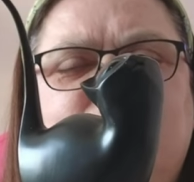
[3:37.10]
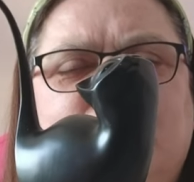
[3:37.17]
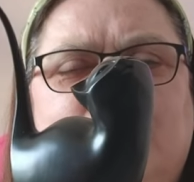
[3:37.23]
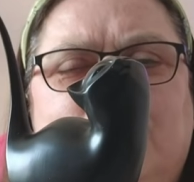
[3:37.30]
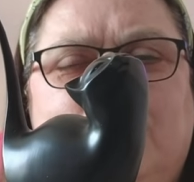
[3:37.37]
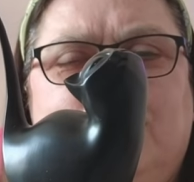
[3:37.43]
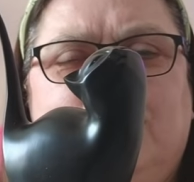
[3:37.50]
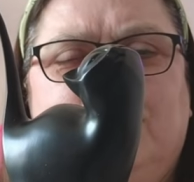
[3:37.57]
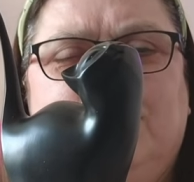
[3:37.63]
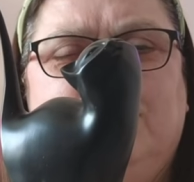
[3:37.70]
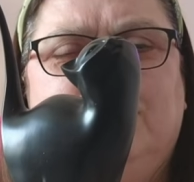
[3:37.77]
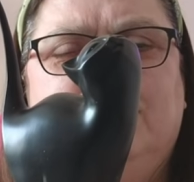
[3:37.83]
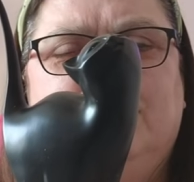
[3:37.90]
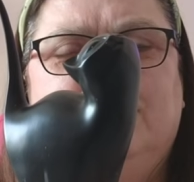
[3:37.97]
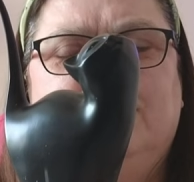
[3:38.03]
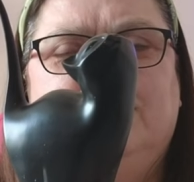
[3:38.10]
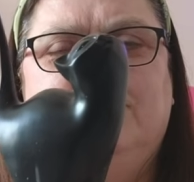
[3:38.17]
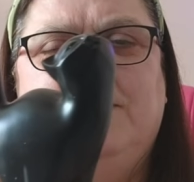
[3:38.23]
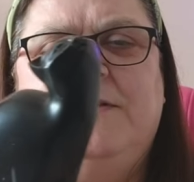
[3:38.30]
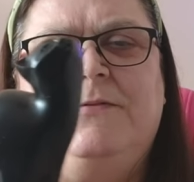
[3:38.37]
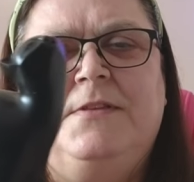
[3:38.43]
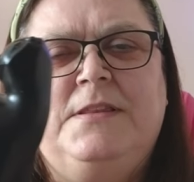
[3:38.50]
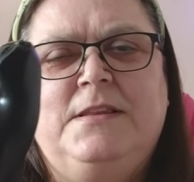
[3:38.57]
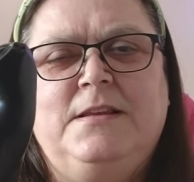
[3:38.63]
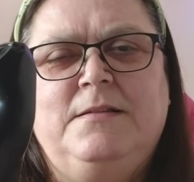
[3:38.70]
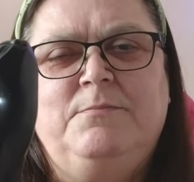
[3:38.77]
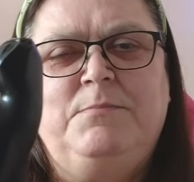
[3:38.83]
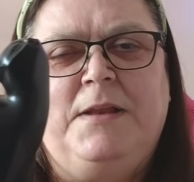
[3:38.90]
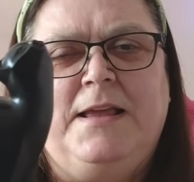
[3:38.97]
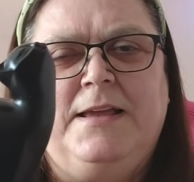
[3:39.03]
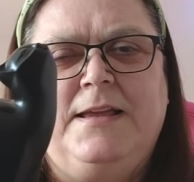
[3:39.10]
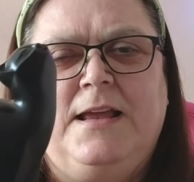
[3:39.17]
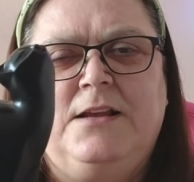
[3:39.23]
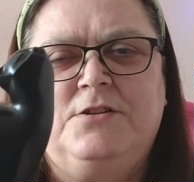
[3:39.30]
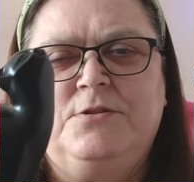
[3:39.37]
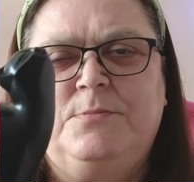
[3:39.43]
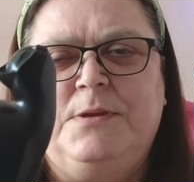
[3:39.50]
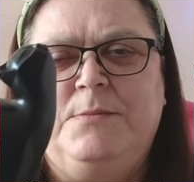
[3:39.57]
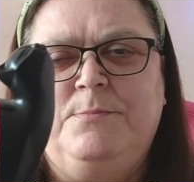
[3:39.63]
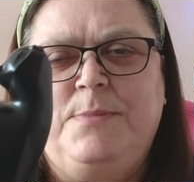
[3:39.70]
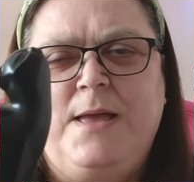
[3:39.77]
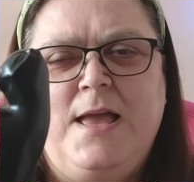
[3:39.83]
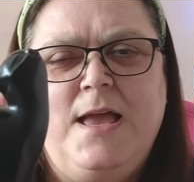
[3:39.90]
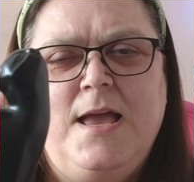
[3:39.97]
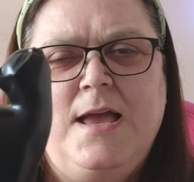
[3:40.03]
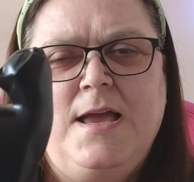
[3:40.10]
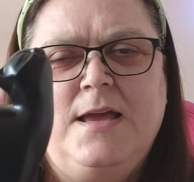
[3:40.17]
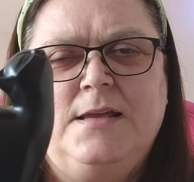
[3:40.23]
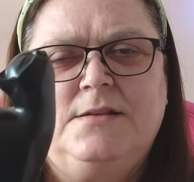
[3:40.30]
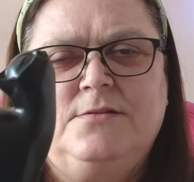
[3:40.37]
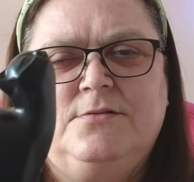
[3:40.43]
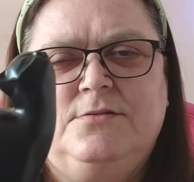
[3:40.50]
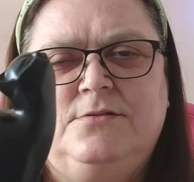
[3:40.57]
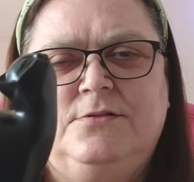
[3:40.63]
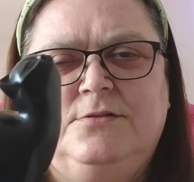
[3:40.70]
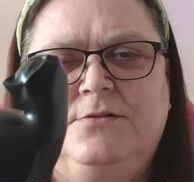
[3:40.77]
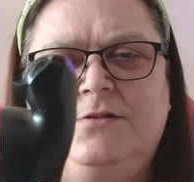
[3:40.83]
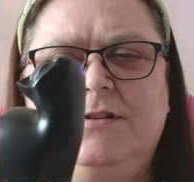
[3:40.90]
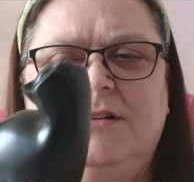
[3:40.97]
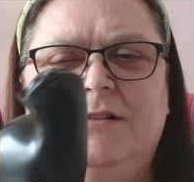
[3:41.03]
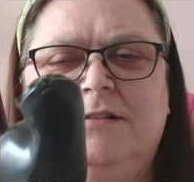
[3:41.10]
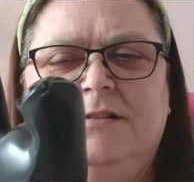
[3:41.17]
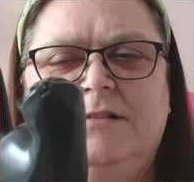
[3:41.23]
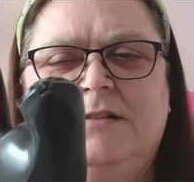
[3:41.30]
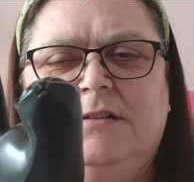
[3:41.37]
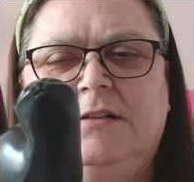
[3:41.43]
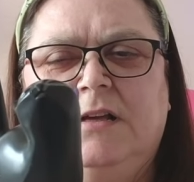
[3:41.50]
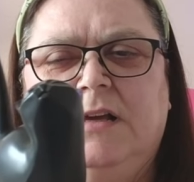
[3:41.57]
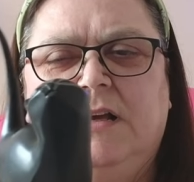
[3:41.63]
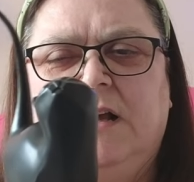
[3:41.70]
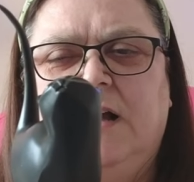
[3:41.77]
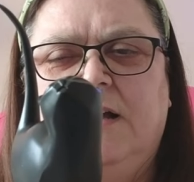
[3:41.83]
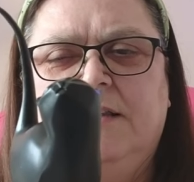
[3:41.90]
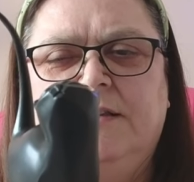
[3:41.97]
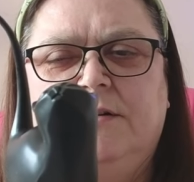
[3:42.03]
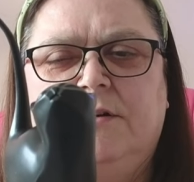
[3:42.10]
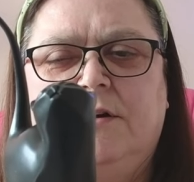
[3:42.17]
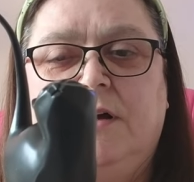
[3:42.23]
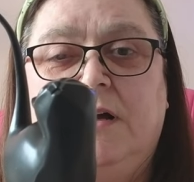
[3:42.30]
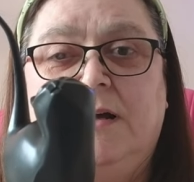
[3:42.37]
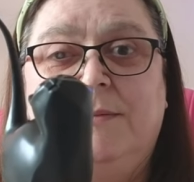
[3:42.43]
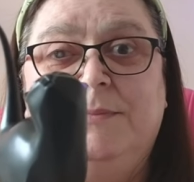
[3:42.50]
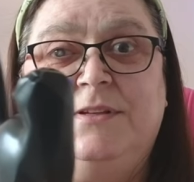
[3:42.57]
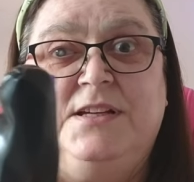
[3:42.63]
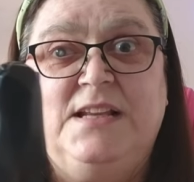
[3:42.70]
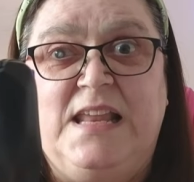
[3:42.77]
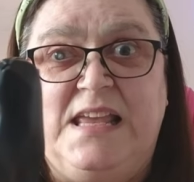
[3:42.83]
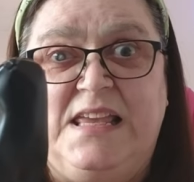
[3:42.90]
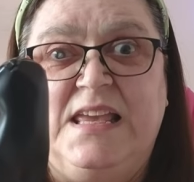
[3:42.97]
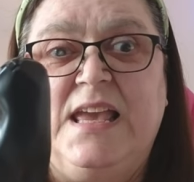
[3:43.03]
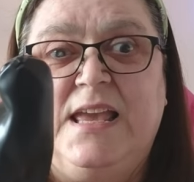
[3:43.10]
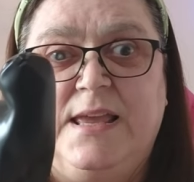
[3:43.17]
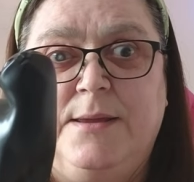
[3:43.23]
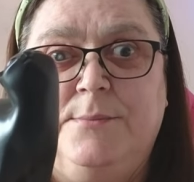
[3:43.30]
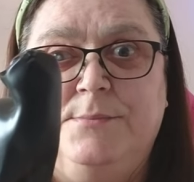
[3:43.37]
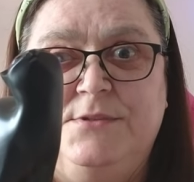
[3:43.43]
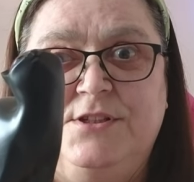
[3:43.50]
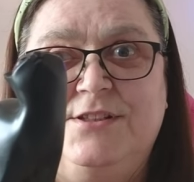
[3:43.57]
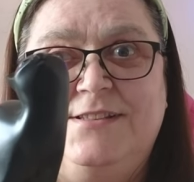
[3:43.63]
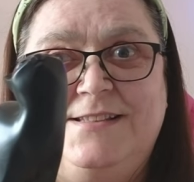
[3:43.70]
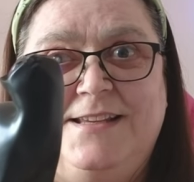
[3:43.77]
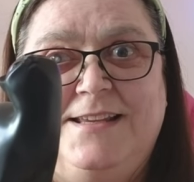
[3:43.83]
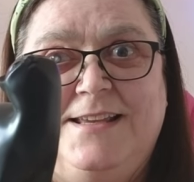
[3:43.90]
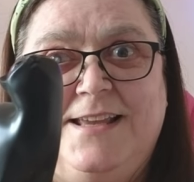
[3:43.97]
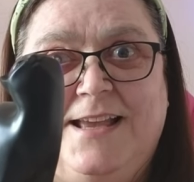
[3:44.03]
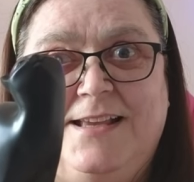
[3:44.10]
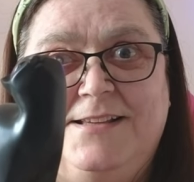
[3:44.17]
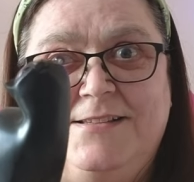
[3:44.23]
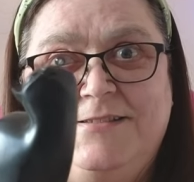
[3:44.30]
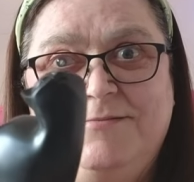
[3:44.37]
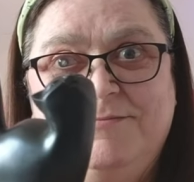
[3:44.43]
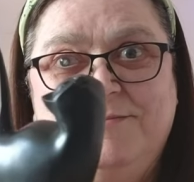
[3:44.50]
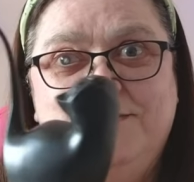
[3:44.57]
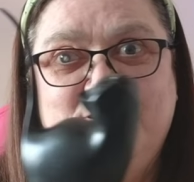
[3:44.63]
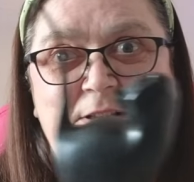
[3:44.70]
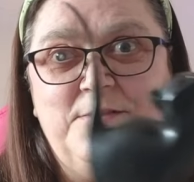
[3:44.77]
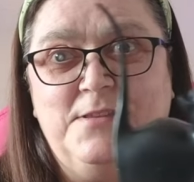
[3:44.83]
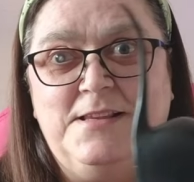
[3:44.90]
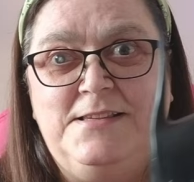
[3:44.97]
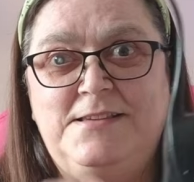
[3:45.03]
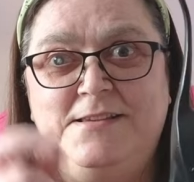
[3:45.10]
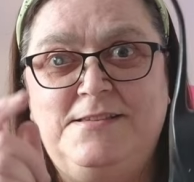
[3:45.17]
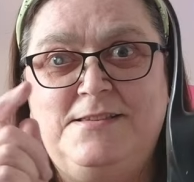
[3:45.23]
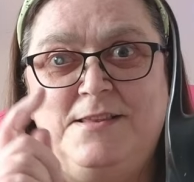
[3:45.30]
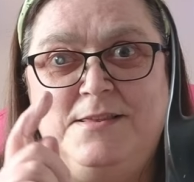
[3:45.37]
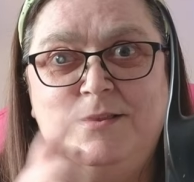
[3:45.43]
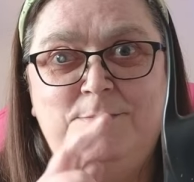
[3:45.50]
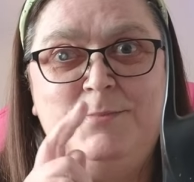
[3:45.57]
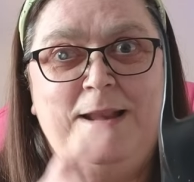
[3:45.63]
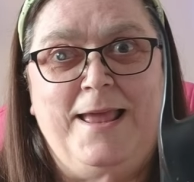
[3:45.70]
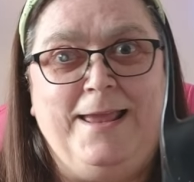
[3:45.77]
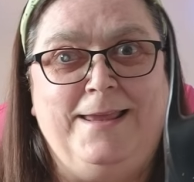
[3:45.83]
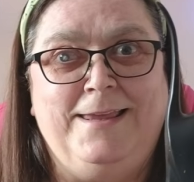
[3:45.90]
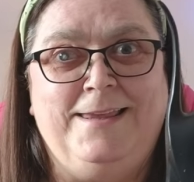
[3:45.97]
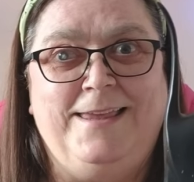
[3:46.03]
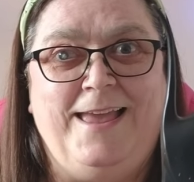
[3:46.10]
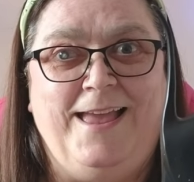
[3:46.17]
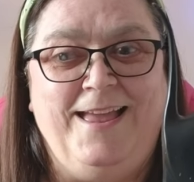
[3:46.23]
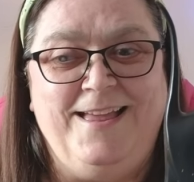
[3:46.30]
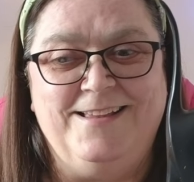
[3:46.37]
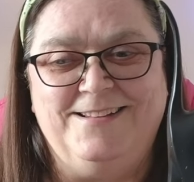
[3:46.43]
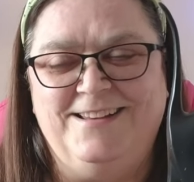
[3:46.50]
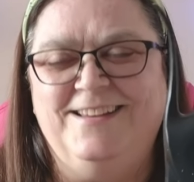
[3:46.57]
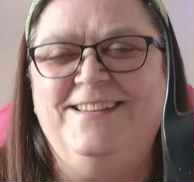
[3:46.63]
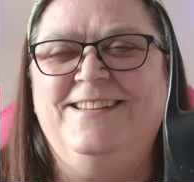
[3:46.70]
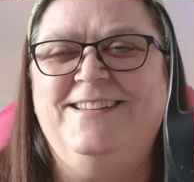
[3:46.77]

sure whether the black cat should be bad or good, I thought, I'm gonna get him just in case. So this is the black cat.